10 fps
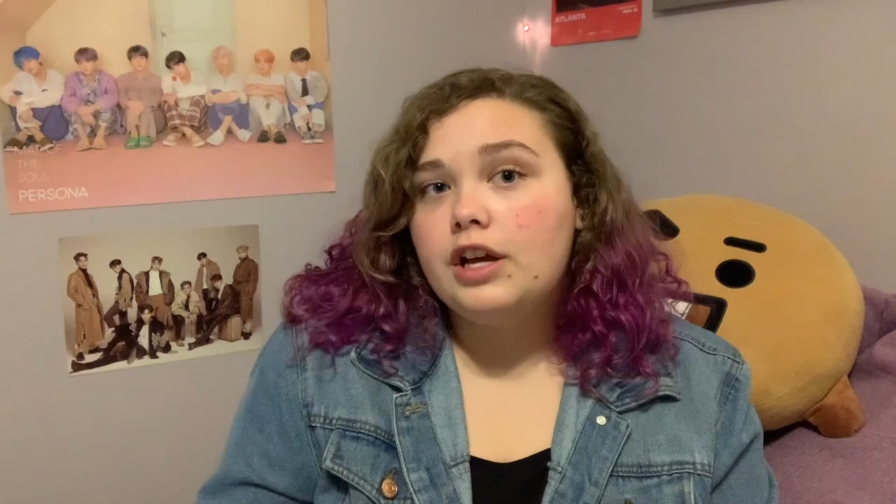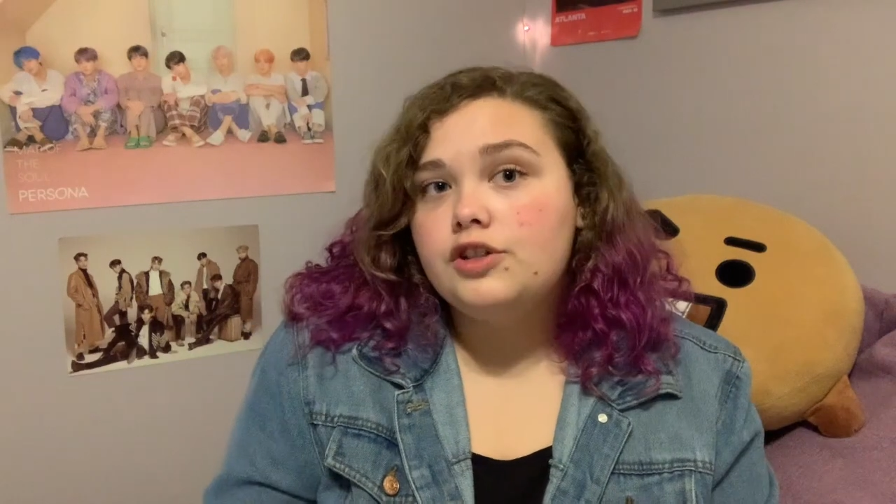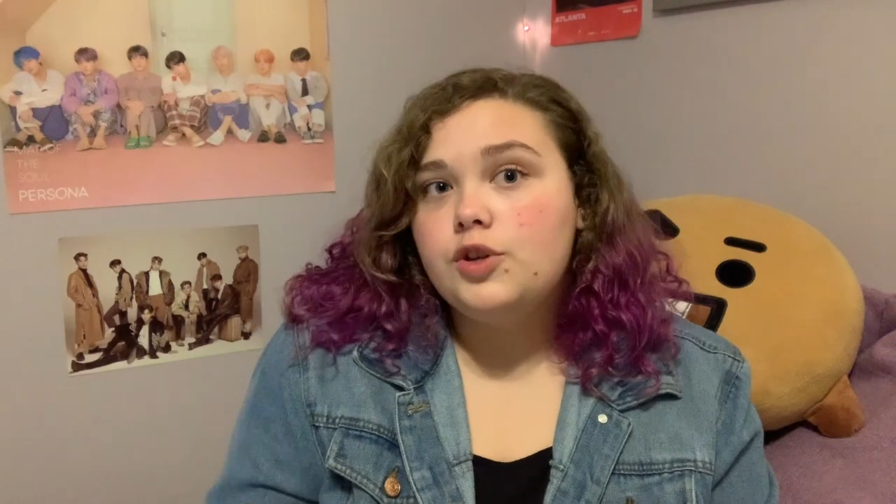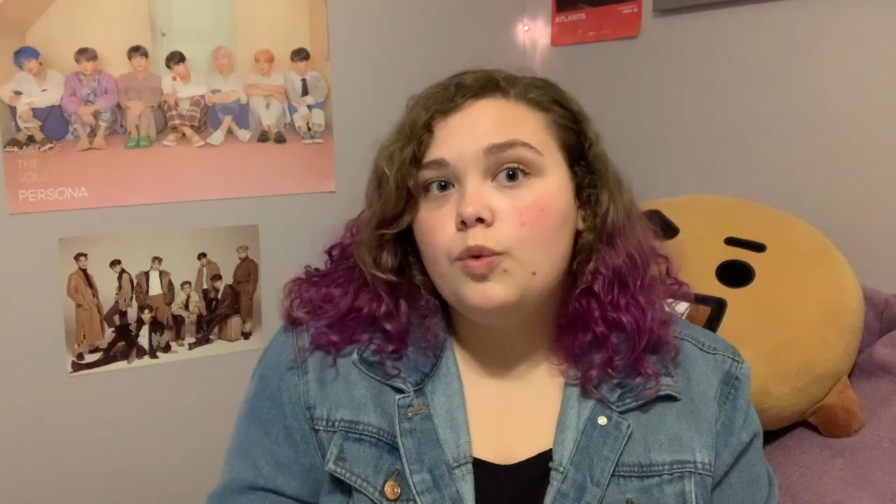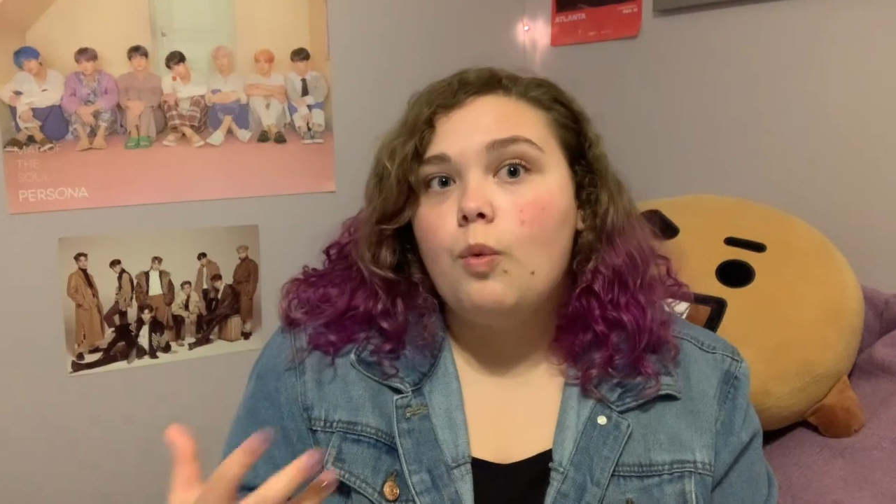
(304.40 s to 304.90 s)

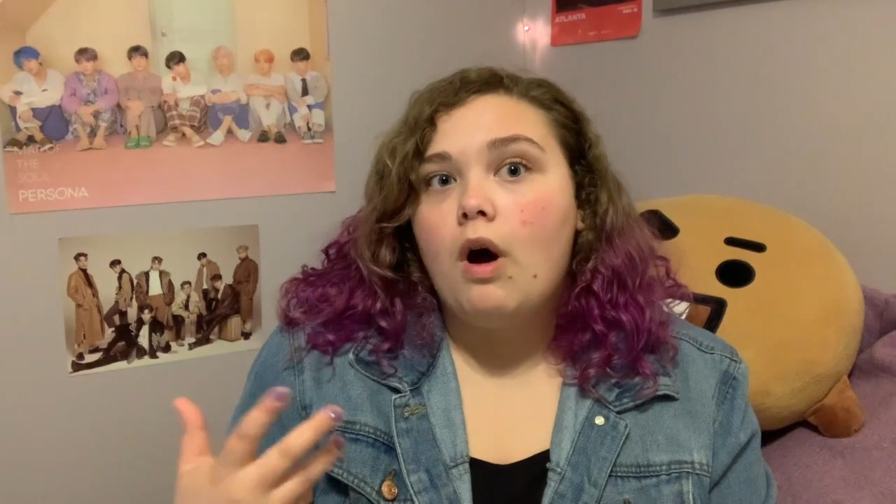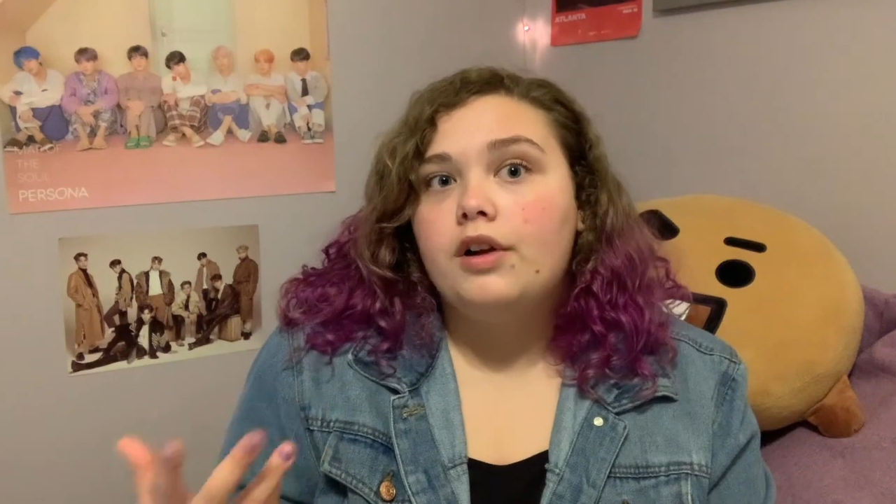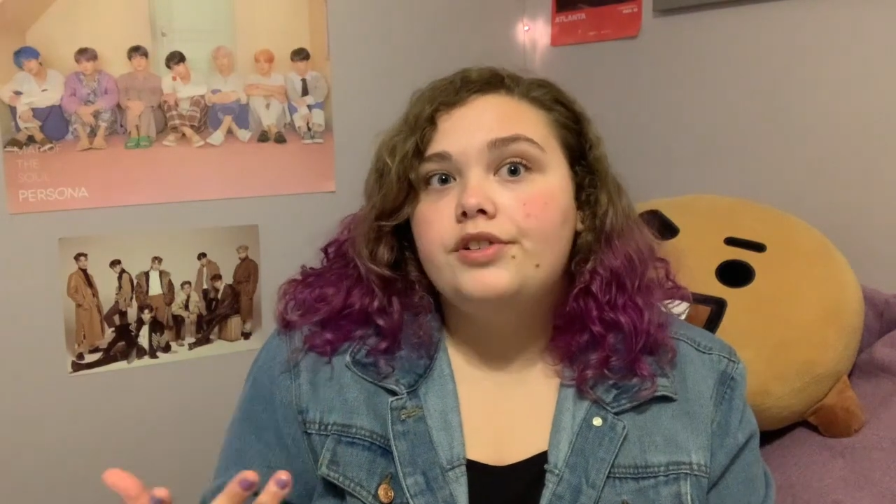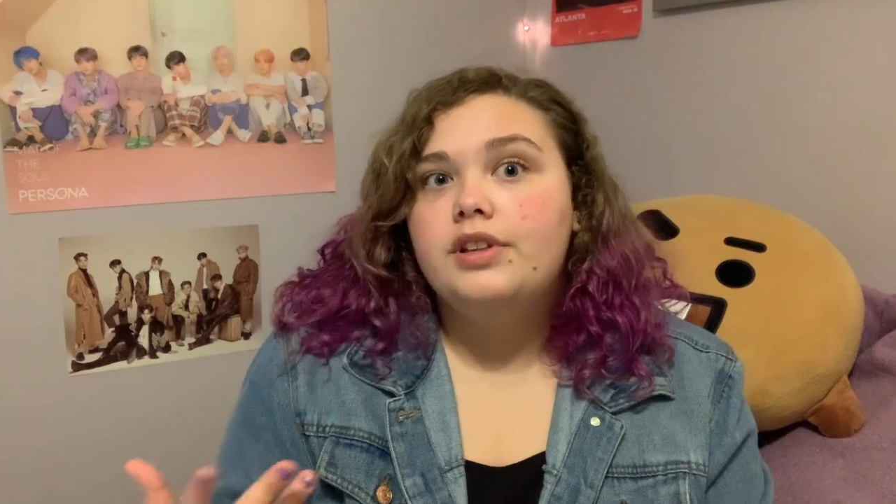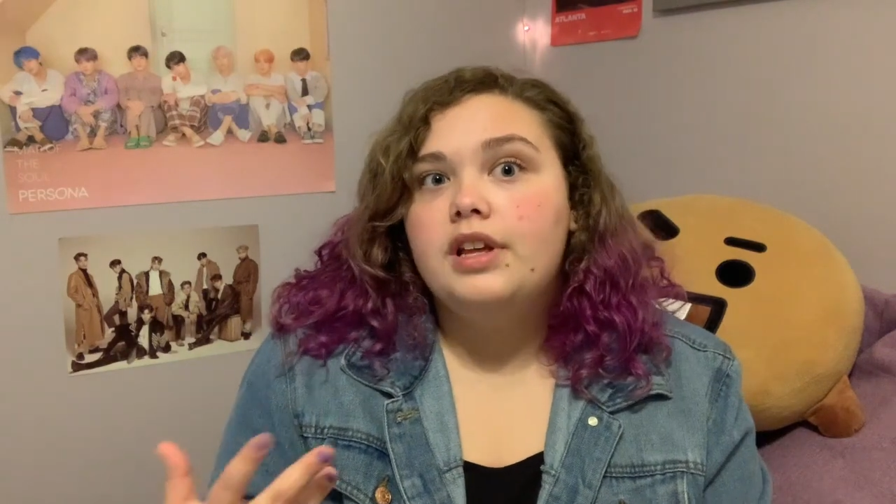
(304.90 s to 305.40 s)
as you
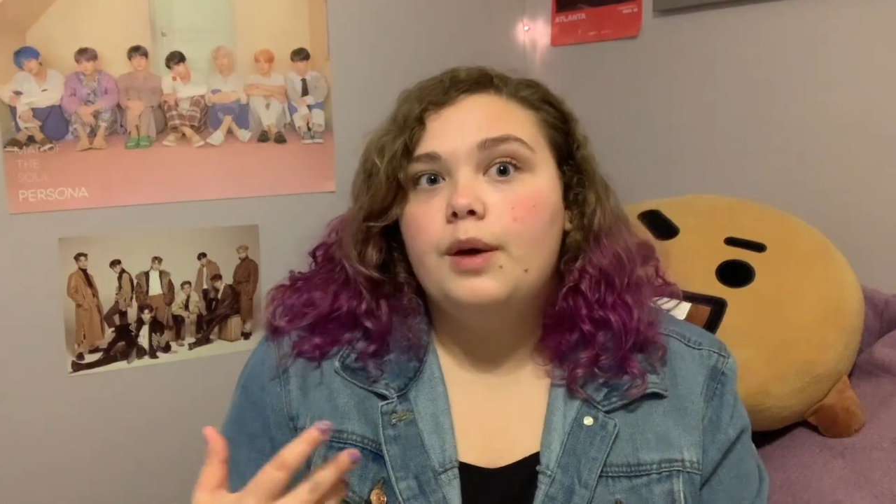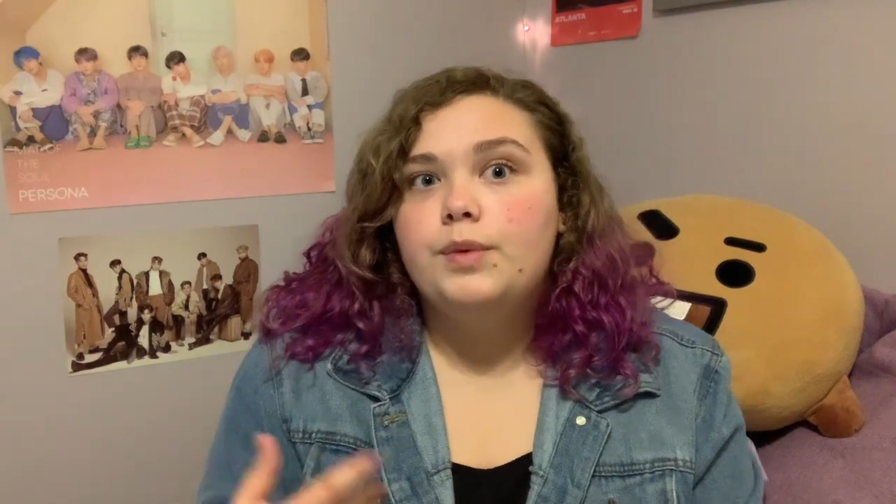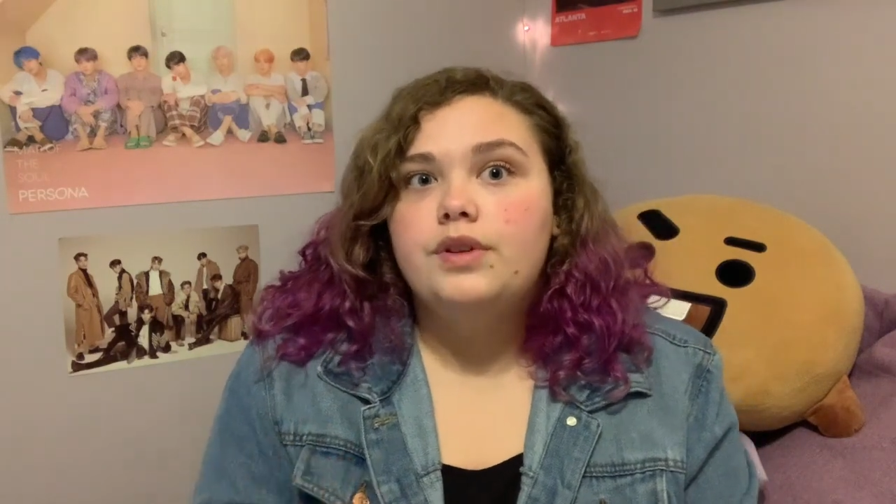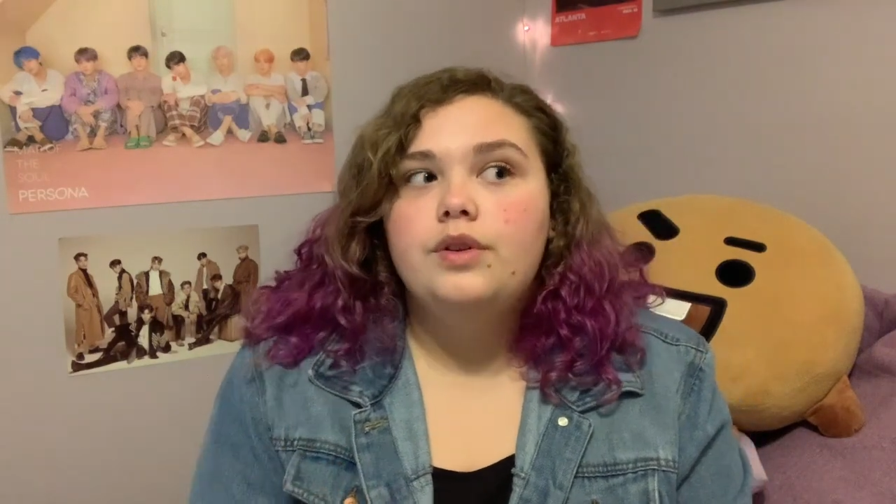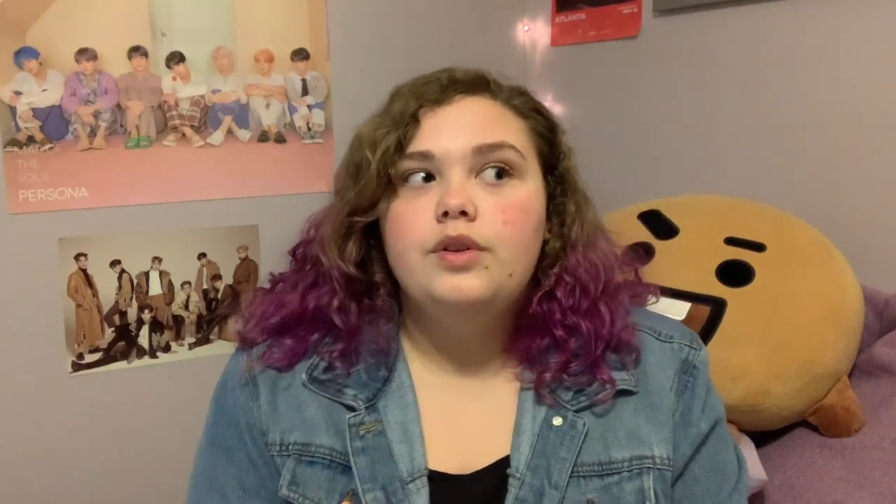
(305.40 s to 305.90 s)
watch the episode,